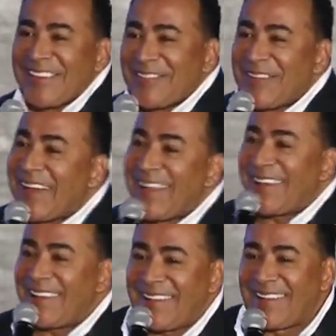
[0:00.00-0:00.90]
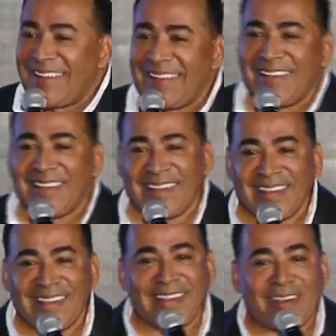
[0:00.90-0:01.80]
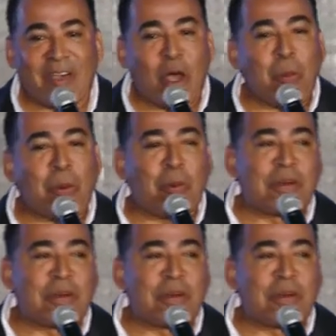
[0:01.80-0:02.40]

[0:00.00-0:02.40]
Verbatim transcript: But Oprah